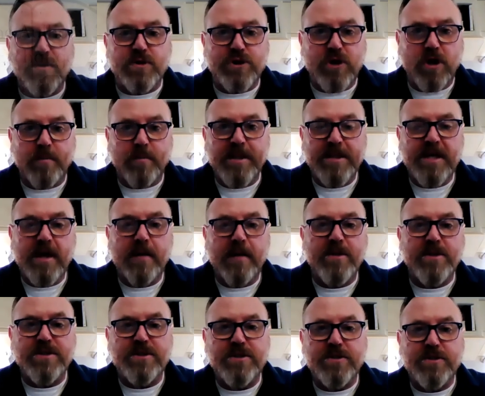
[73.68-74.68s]
German
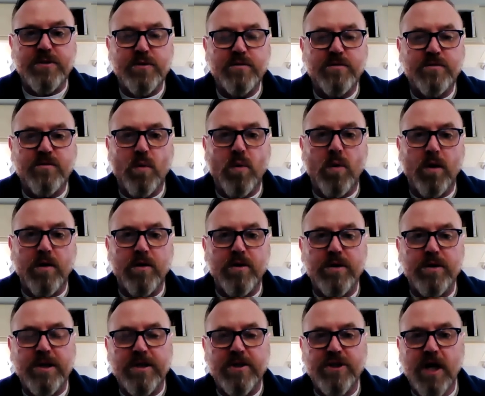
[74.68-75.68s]
coming to you
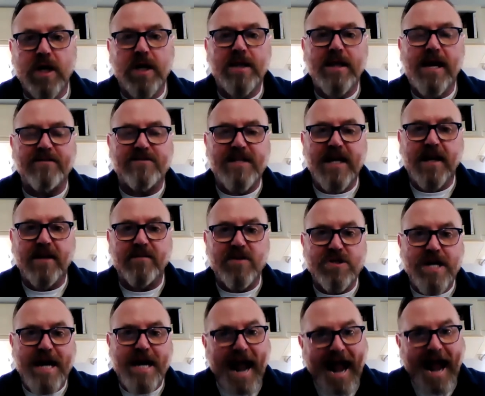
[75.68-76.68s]
for Charted Life
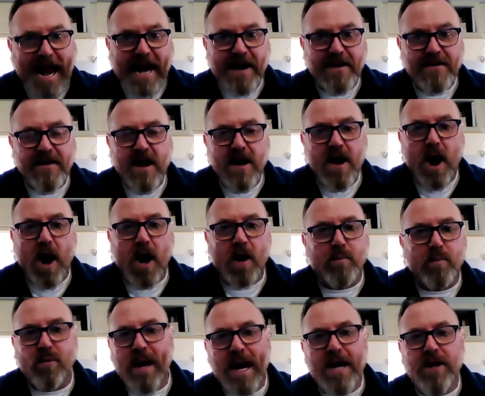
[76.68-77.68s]
Television and our
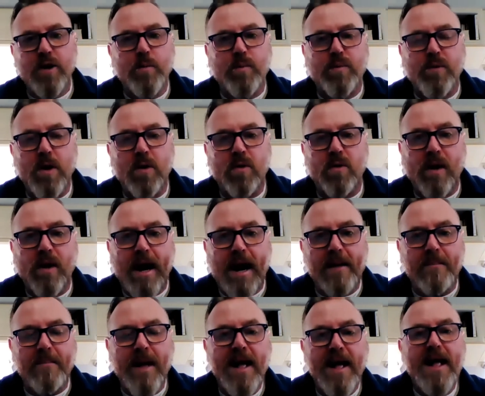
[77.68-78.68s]
brand new
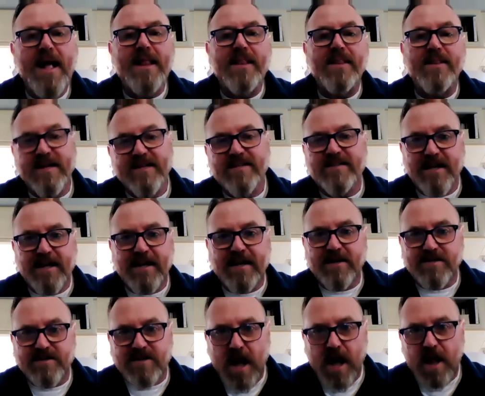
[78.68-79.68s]
program. This
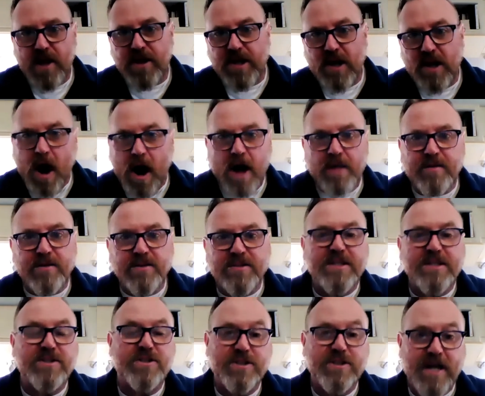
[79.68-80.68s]
is the Authors
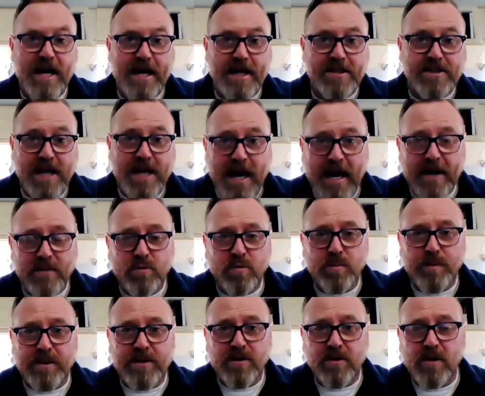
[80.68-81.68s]
Exchange. I will
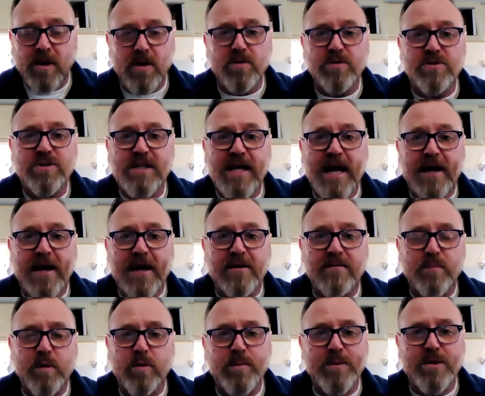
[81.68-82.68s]
be your host,
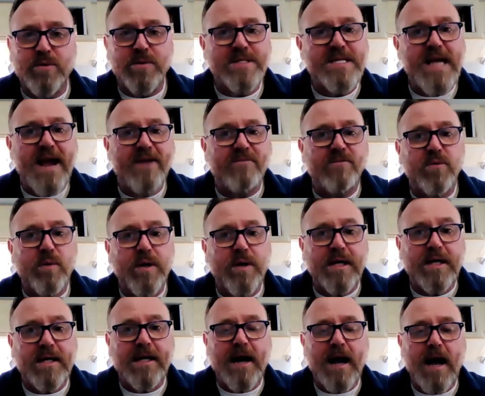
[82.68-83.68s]
and we'll be doing this every
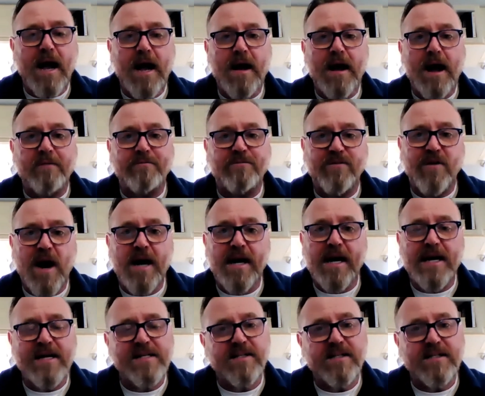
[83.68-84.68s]
week on
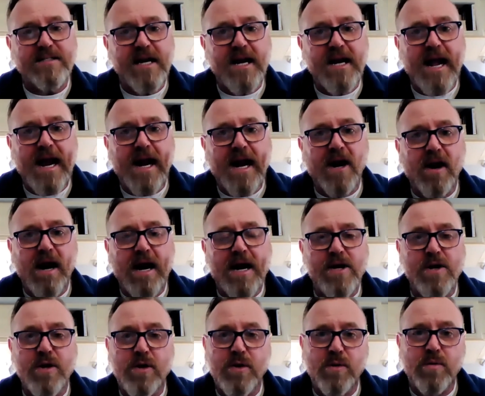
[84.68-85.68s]
Fridays. It's going to air at
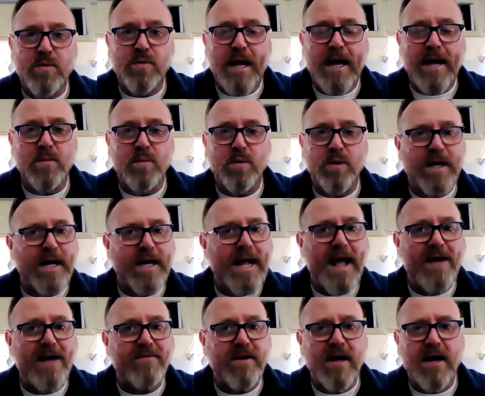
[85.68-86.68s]
noon, and we're going to
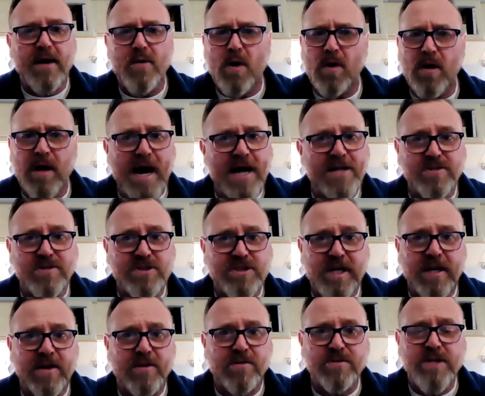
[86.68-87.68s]
have it on all kinds of
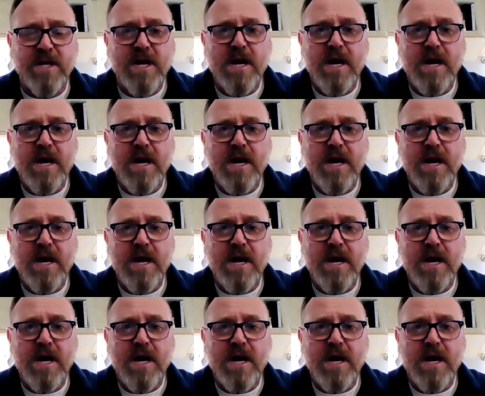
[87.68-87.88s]
channels.